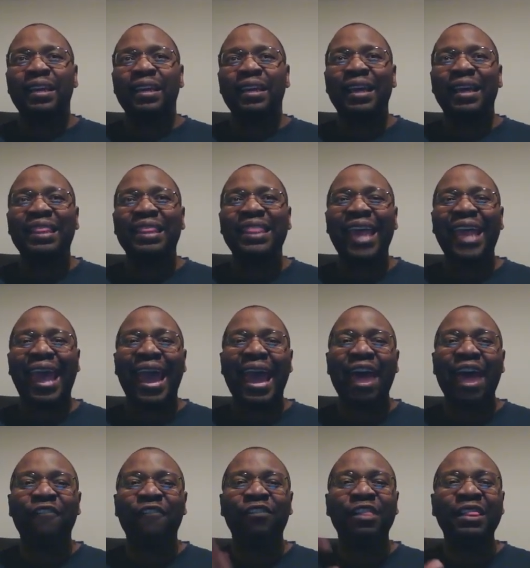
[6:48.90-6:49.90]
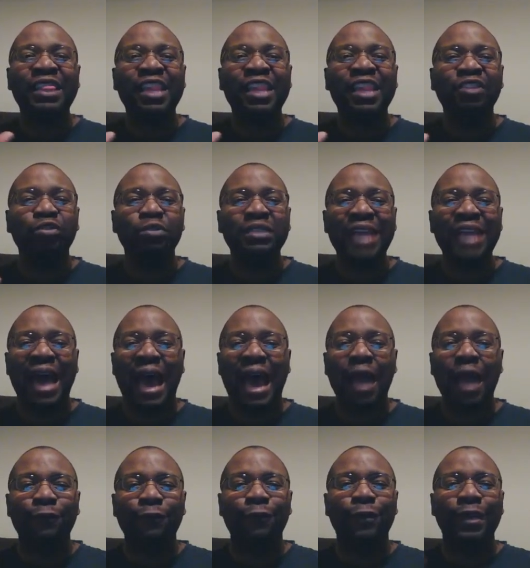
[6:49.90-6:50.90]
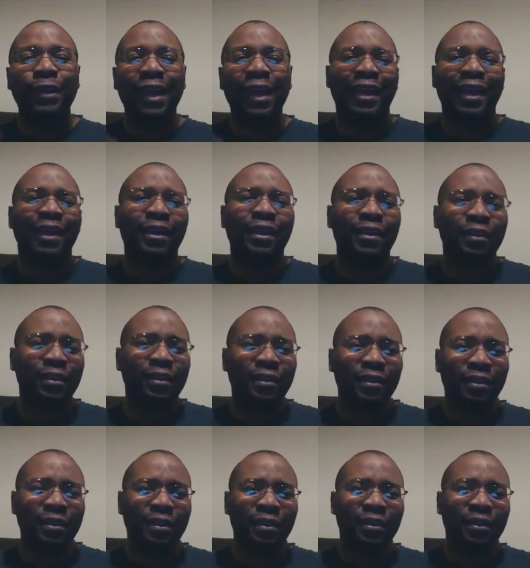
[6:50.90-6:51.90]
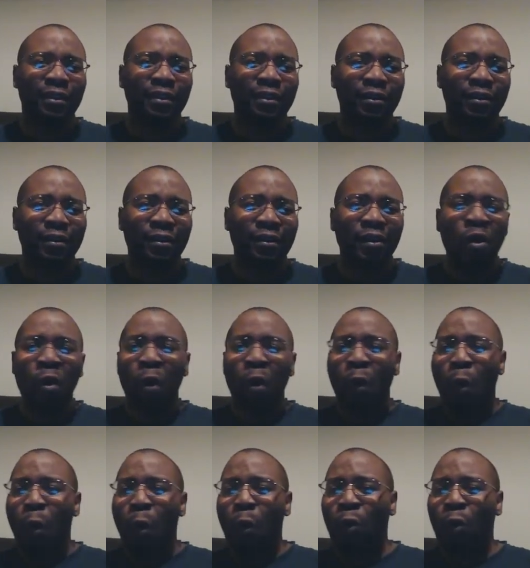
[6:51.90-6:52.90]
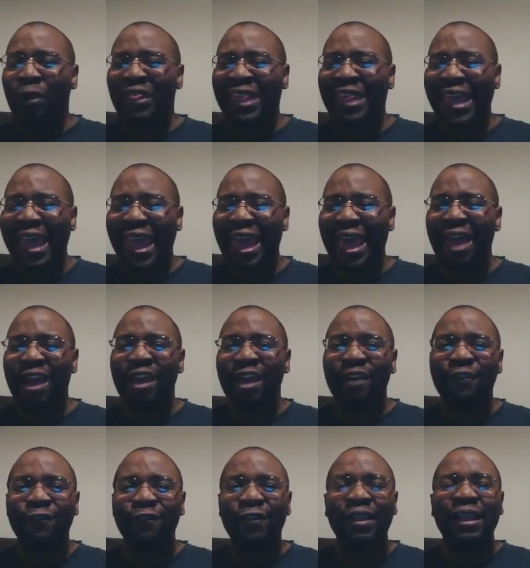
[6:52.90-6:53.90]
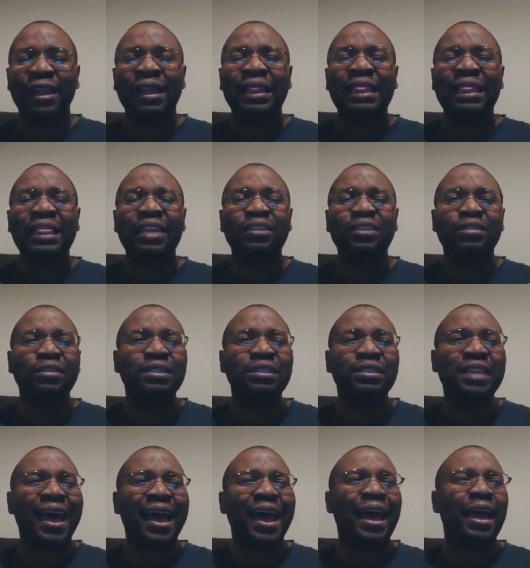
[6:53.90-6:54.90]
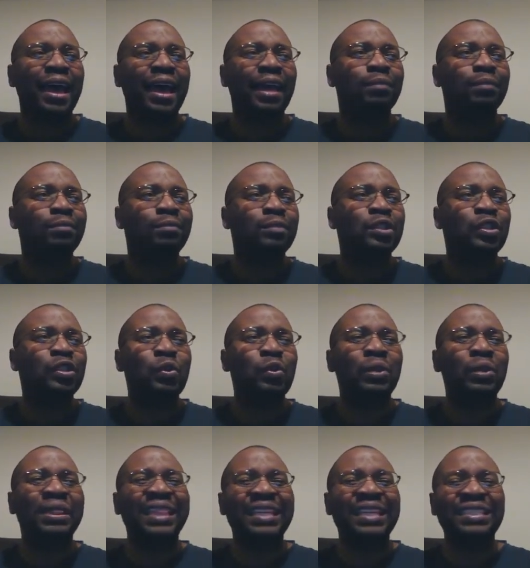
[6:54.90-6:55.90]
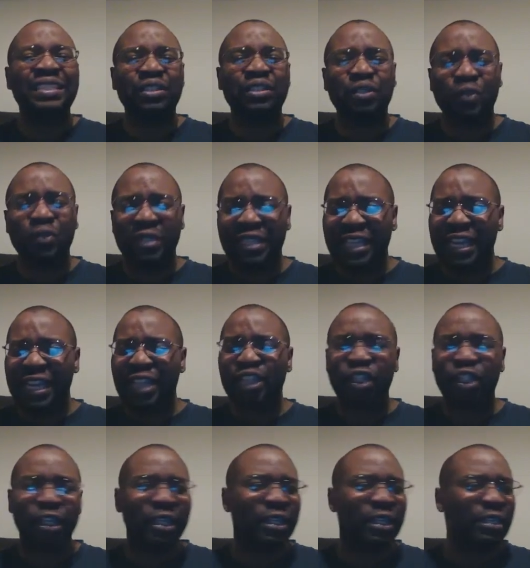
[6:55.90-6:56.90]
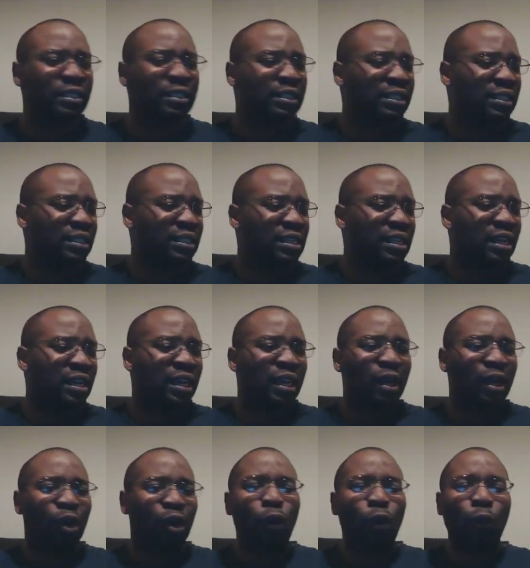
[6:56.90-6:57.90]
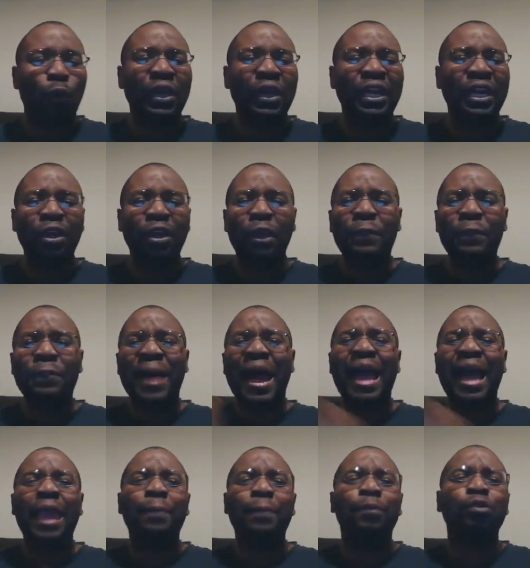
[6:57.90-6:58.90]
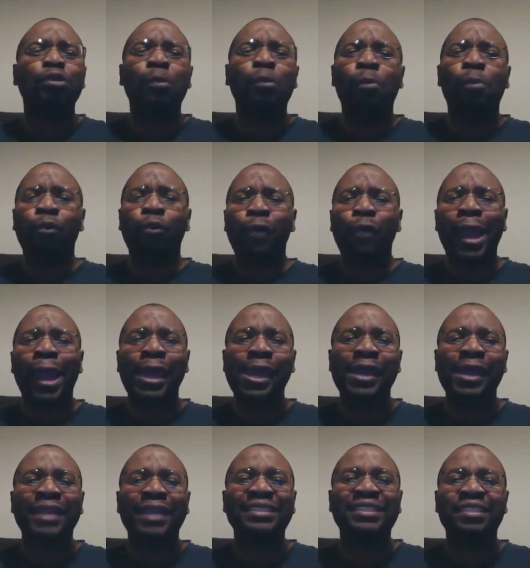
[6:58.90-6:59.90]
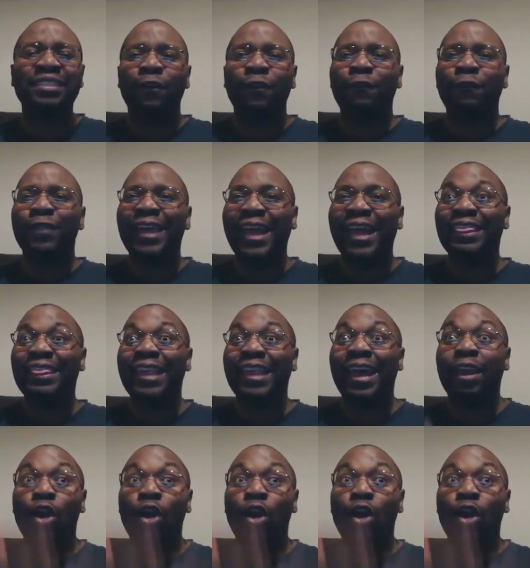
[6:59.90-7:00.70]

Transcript: they have little time for God or they have little time to listen to teachings, reading their Bible, praying, and stuff like that.